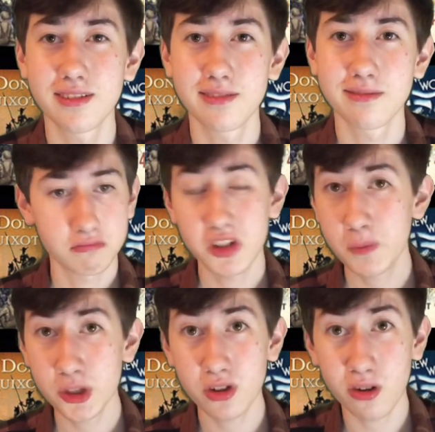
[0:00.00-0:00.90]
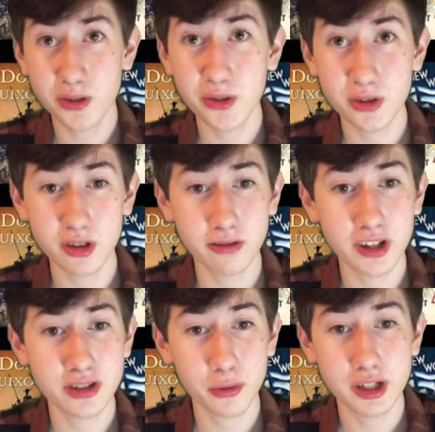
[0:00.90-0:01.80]
These books also serve
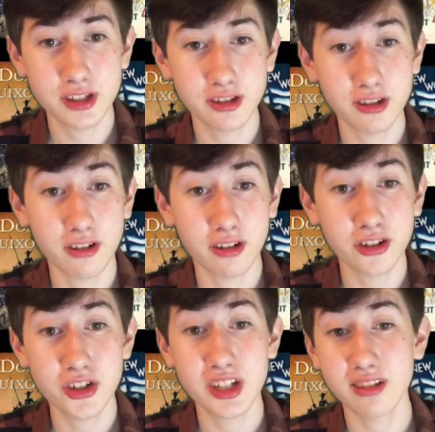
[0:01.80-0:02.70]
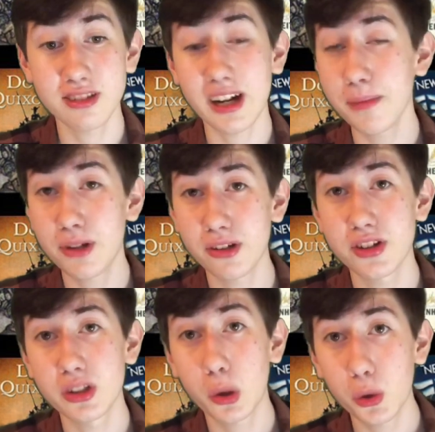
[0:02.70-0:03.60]
as a way to understand time periods
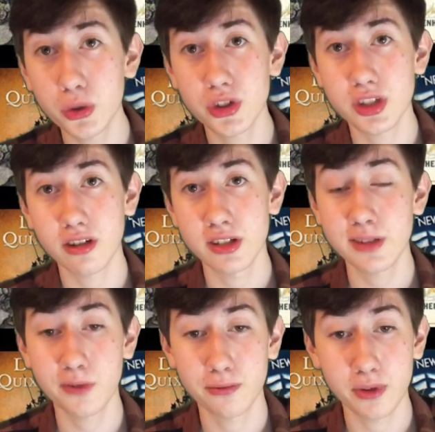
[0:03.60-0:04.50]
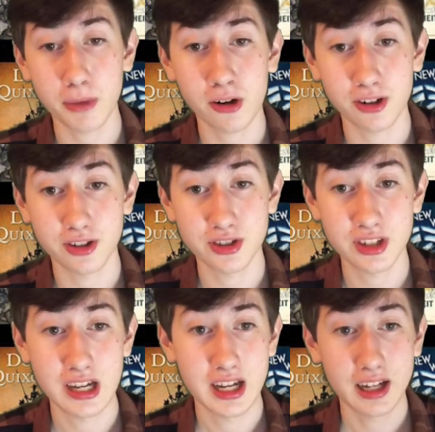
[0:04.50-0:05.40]
and cultures that are different from ours,
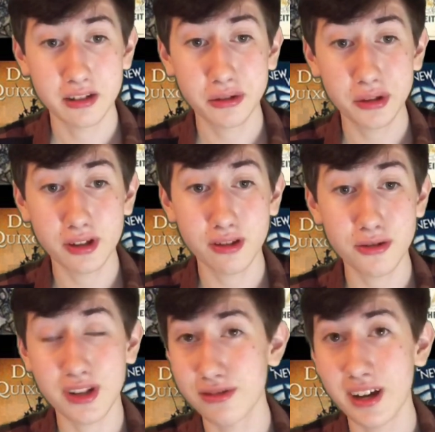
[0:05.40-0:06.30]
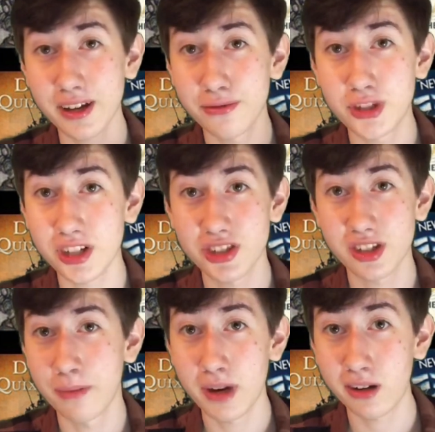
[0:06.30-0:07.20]
including those outside of just
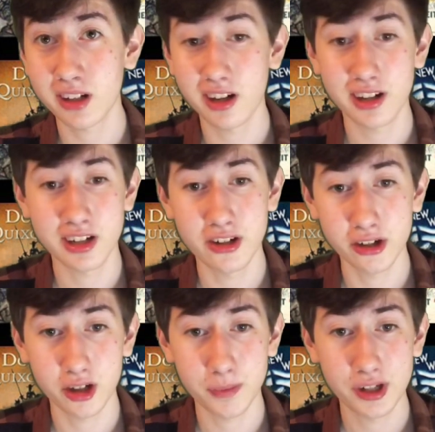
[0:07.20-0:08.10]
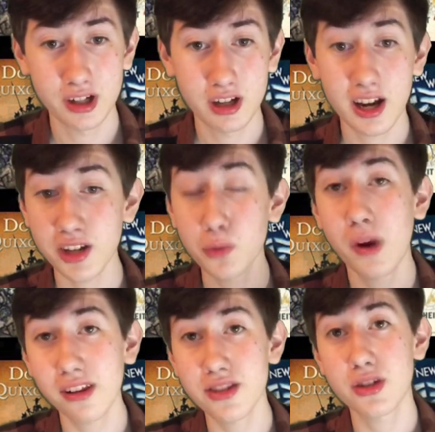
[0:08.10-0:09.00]
America and Europe, as
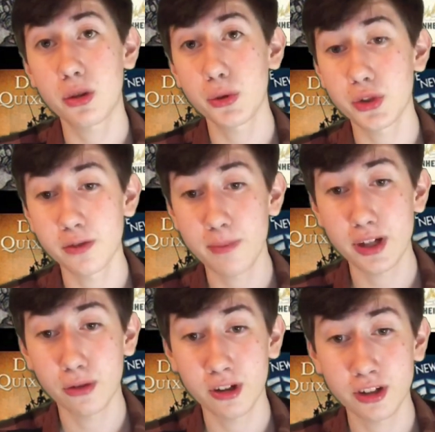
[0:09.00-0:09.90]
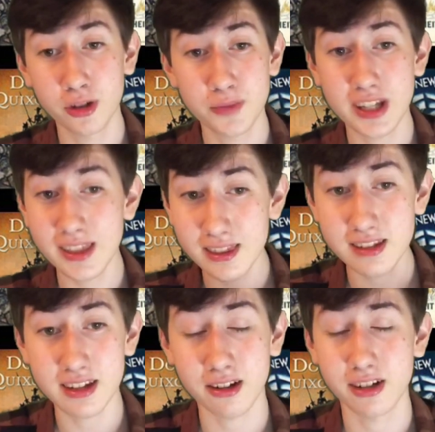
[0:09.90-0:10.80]
well as the culture of minority groups in
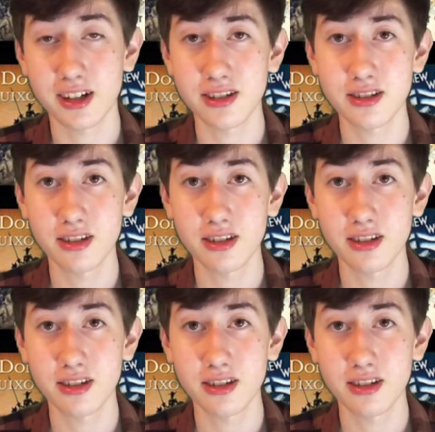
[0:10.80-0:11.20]
these areas.